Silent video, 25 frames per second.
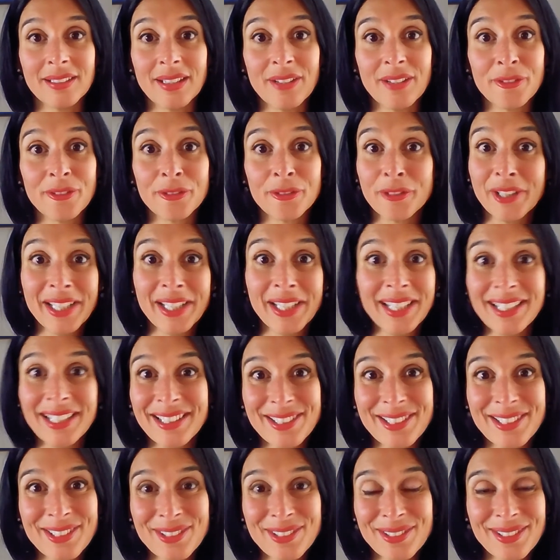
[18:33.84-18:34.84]
free
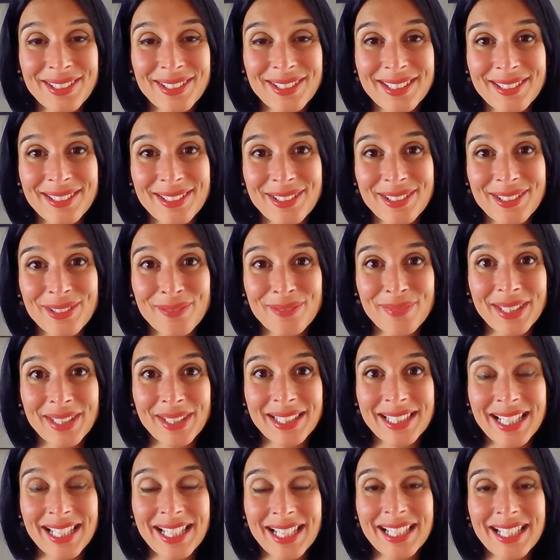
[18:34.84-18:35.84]
to be
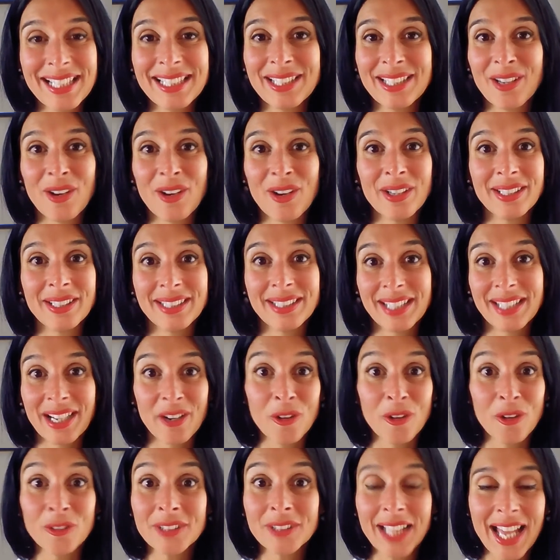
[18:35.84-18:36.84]
done. They
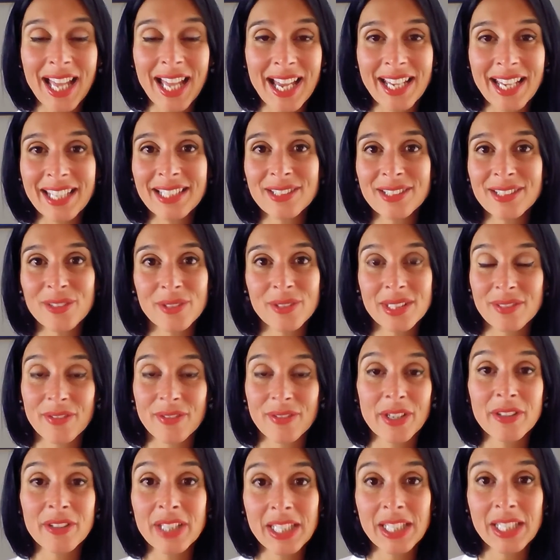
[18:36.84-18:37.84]
are online, so it's
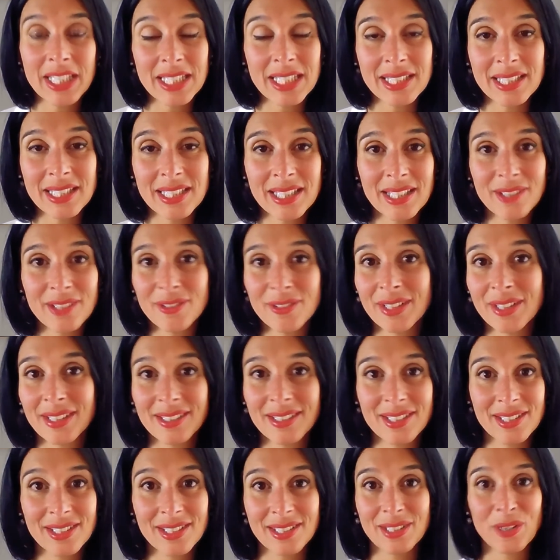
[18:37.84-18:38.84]
very easy. You
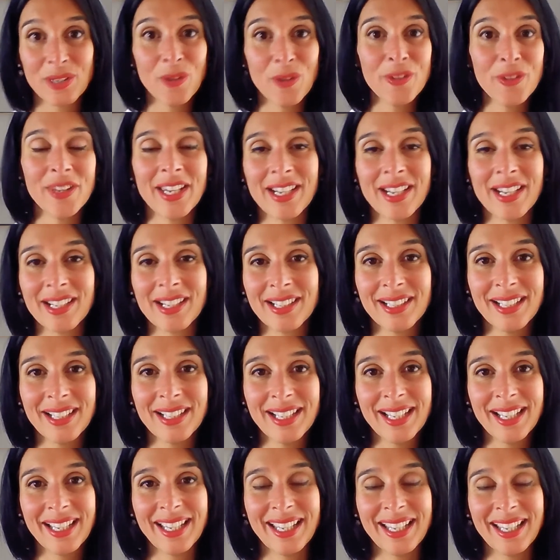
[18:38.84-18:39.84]
can just go there
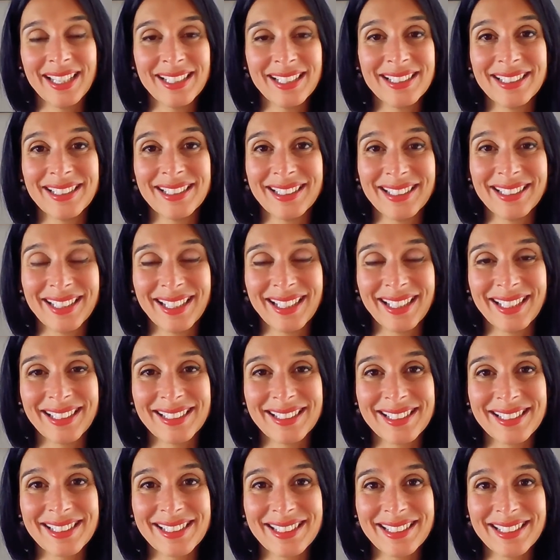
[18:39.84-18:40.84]

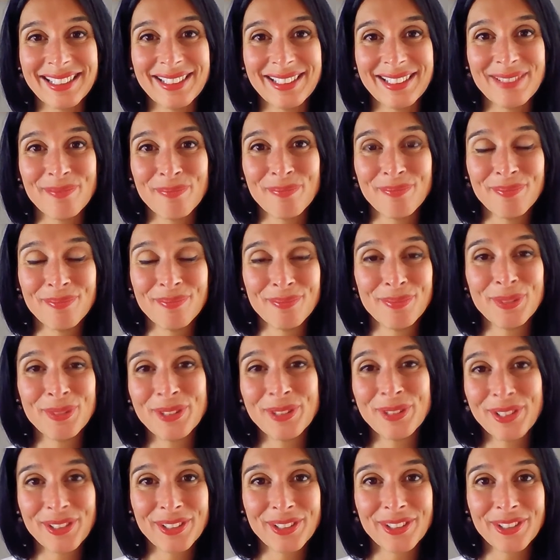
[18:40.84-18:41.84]
and
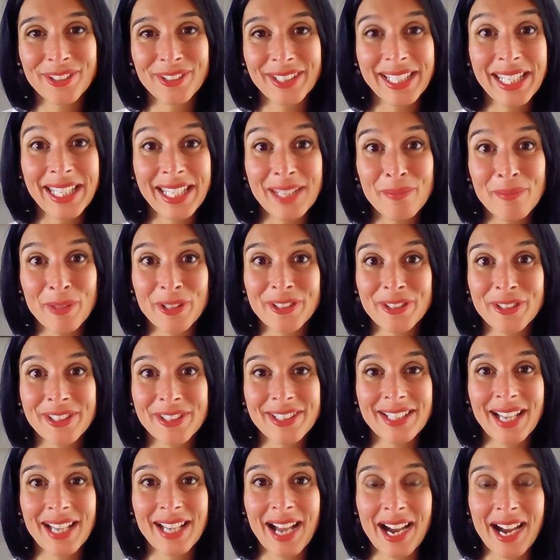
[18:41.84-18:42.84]
put on your
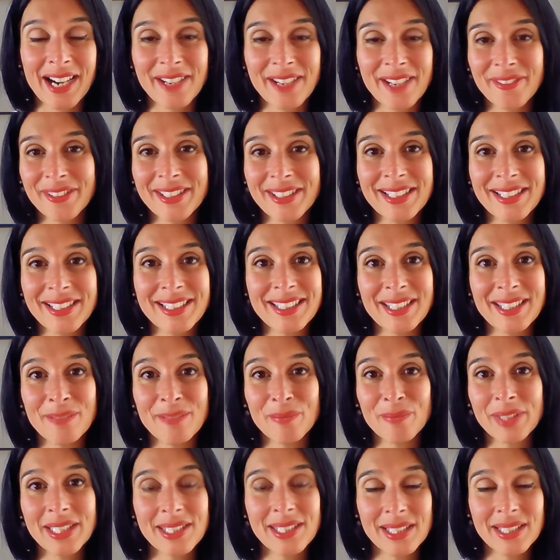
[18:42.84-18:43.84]
keyboard Harvard
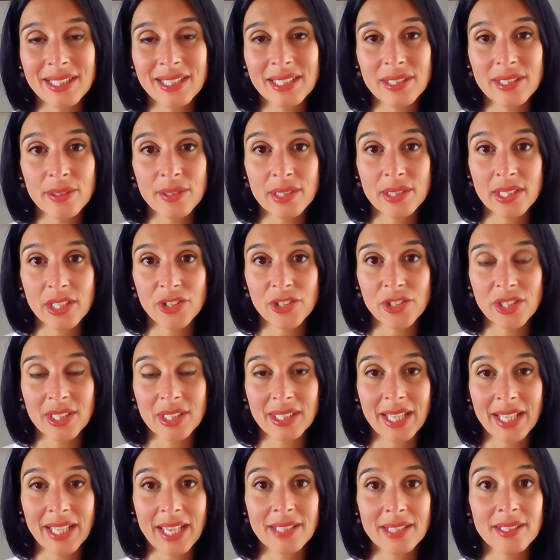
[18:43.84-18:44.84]
implicit
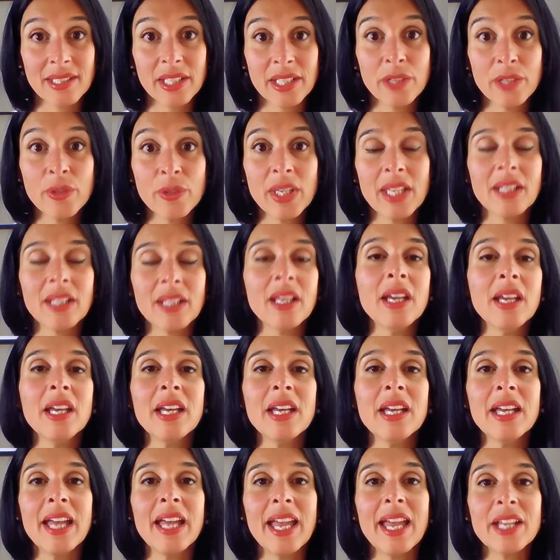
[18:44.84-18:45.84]
association tests, and you can
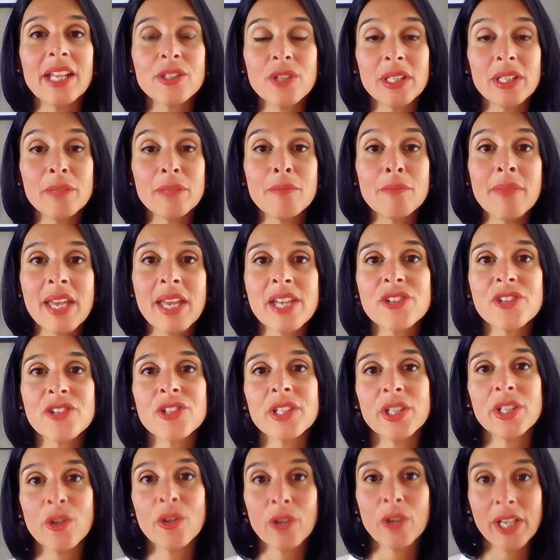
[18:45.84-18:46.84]
actually
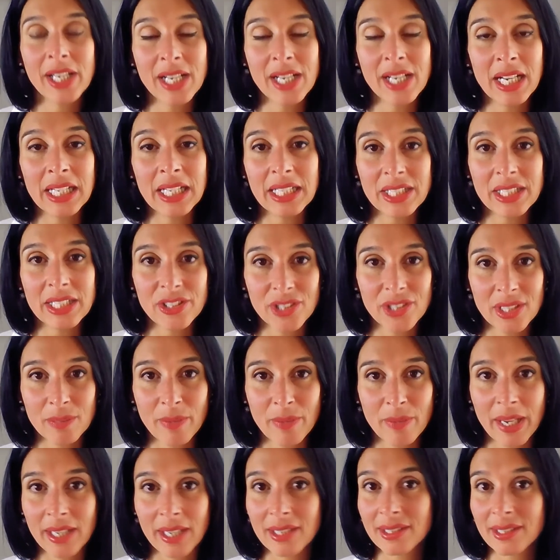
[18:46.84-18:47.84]
measure your unconscious
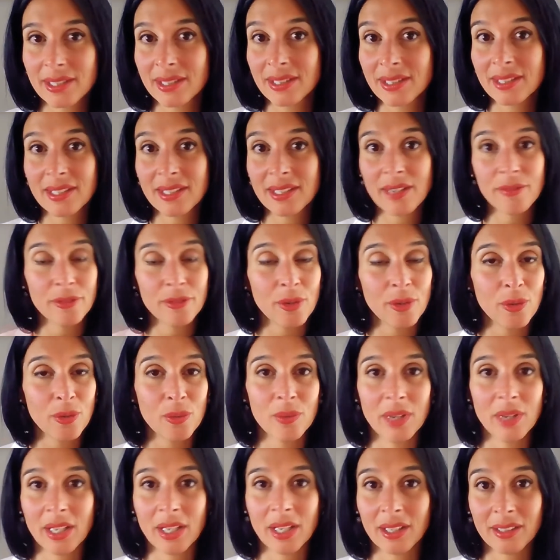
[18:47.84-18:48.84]
bias in
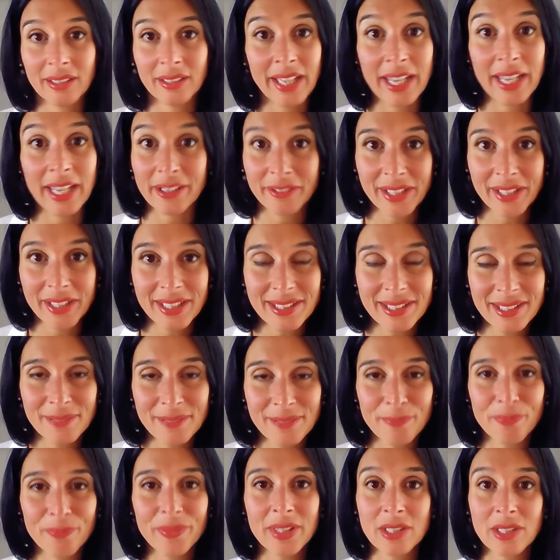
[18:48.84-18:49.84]
several areas.
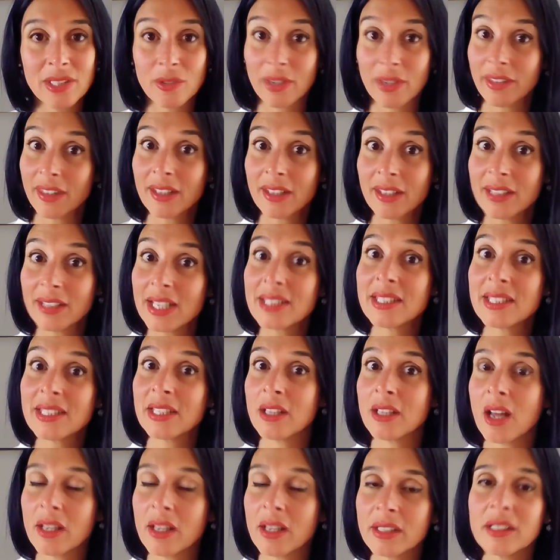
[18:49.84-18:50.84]
So I think that's
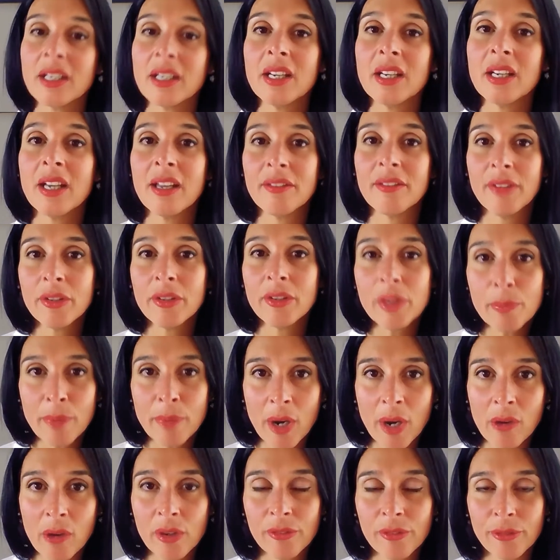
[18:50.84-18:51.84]
another very
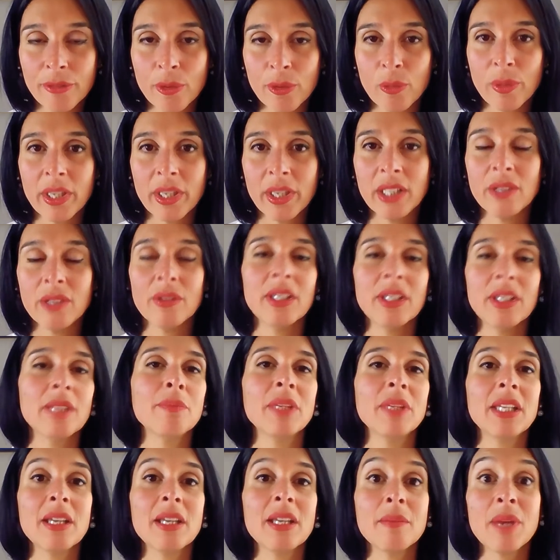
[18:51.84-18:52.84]
powerful way you can
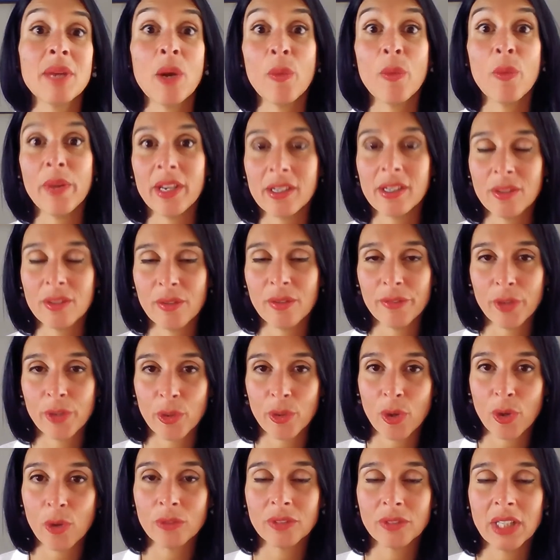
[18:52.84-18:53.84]
become aware of your
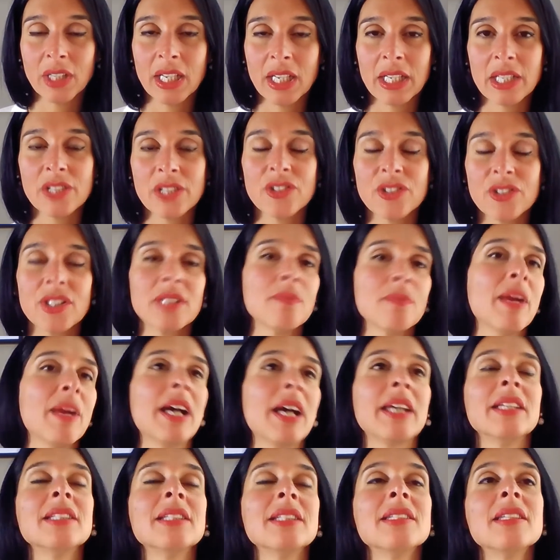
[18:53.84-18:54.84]
own unconscious
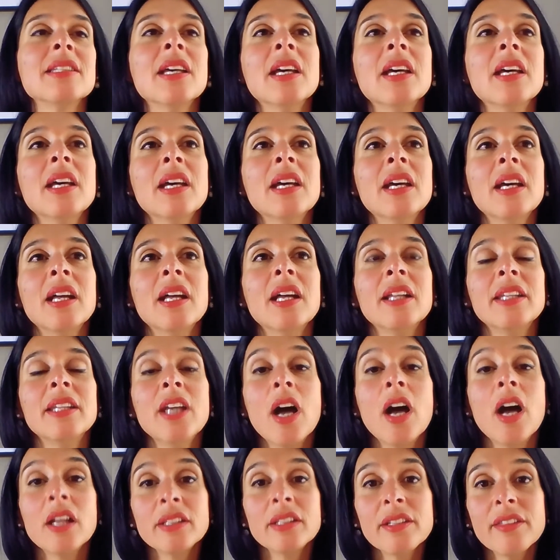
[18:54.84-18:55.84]
bias.
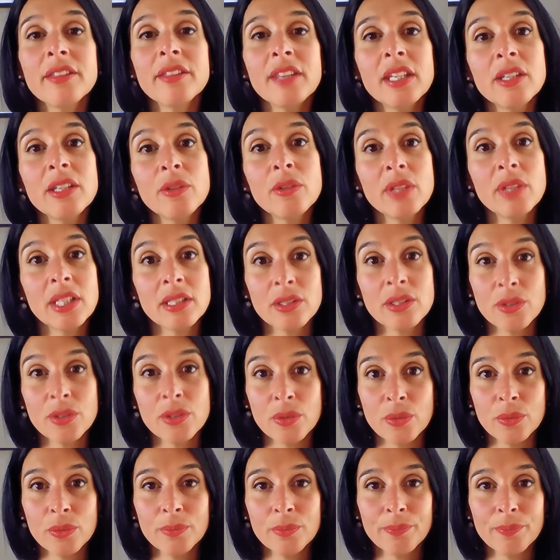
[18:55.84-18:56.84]
The other thing you can
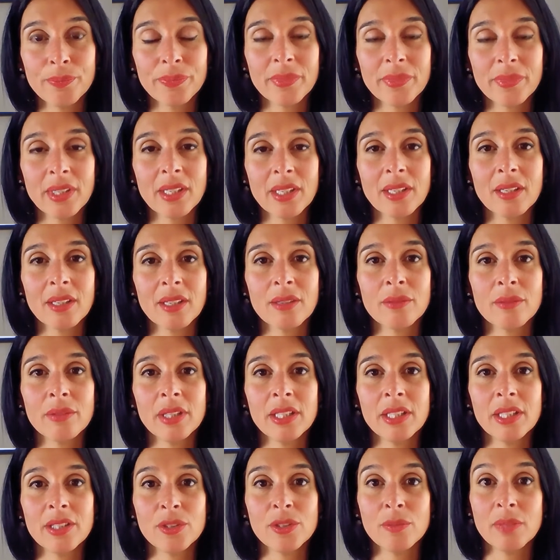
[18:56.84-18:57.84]
do
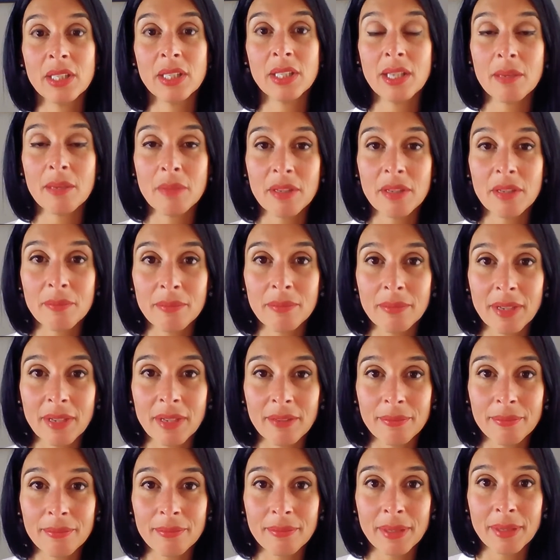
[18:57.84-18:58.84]
really to become
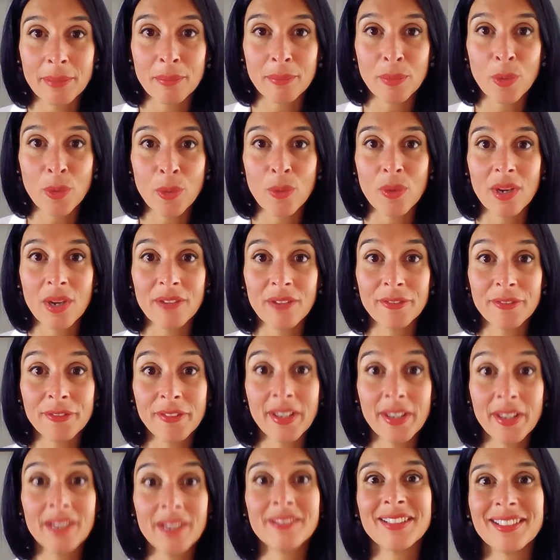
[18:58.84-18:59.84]
a
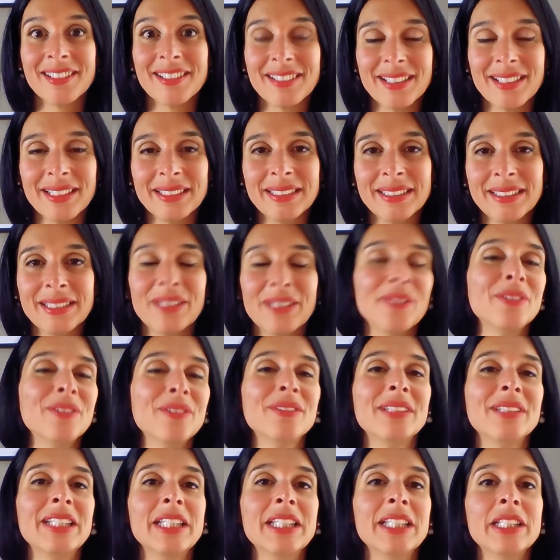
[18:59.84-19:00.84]
fairer
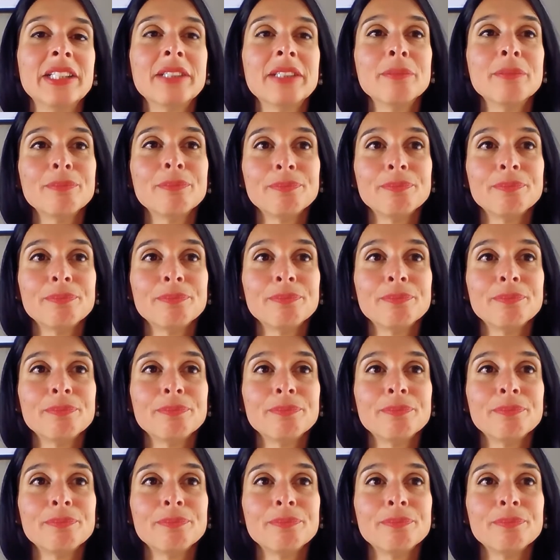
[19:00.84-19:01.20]
leader